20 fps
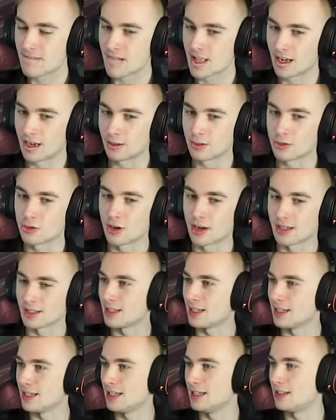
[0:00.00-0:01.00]
I don't trust
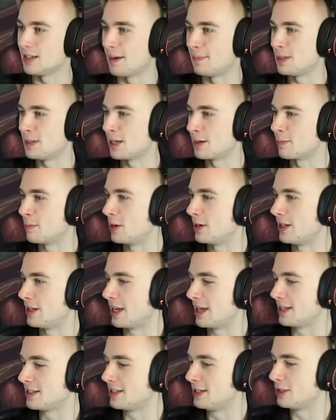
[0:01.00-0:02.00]
it. He top deck buried in
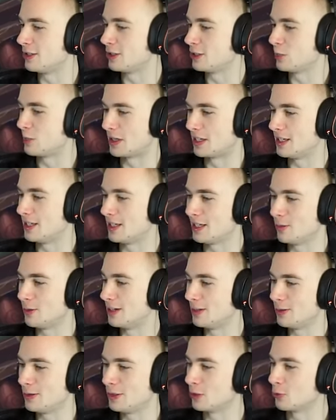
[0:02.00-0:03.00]
ice, and he just wanted to. He,
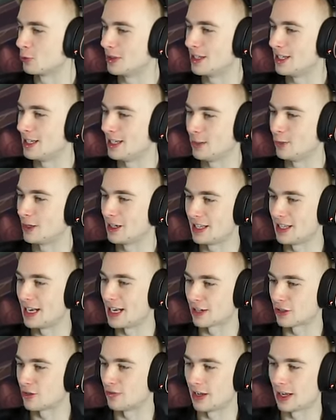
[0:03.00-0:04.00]
he was greedy. He wanted the
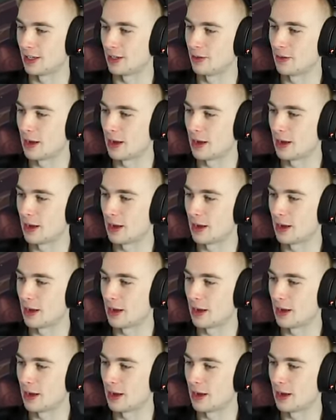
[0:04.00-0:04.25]
extra value.